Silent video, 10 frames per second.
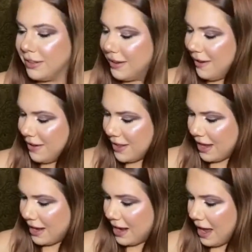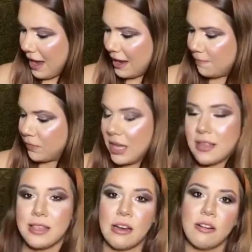Oh, he's saying hi? He's
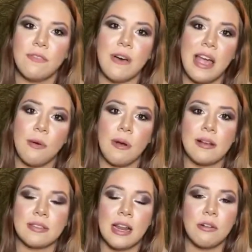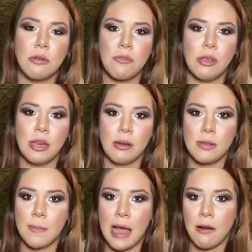scared of fireworks, and I don't know if you can hear him in
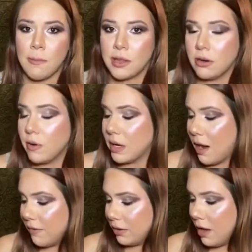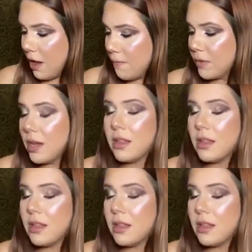the background, but they're going off a lot.